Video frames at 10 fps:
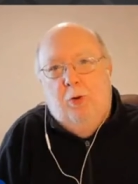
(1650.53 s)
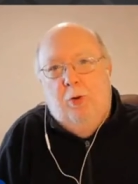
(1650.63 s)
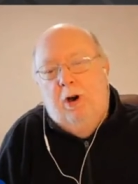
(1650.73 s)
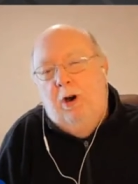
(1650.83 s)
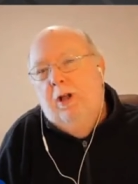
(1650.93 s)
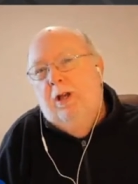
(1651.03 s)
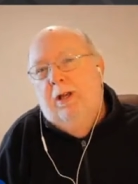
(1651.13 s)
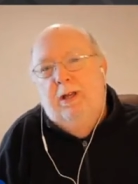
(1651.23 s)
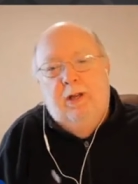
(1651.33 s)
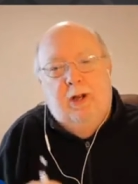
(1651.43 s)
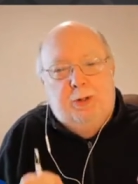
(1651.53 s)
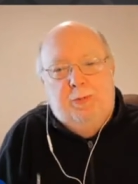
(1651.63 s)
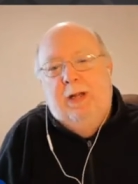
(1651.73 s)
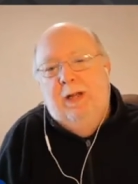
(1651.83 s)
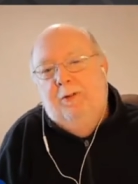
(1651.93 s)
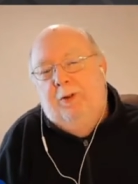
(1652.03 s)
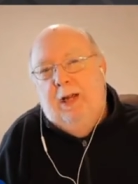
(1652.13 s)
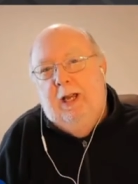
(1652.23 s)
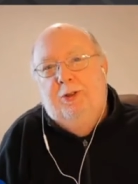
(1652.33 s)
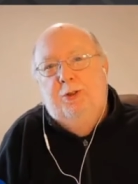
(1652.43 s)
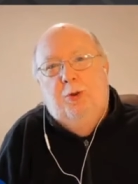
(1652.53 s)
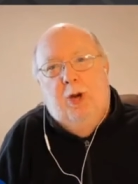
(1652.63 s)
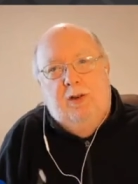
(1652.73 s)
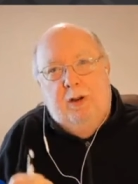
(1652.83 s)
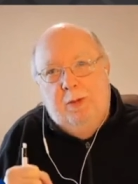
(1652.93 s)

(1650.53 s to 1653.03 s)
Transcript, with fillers: for, you know, spending for K through twelve.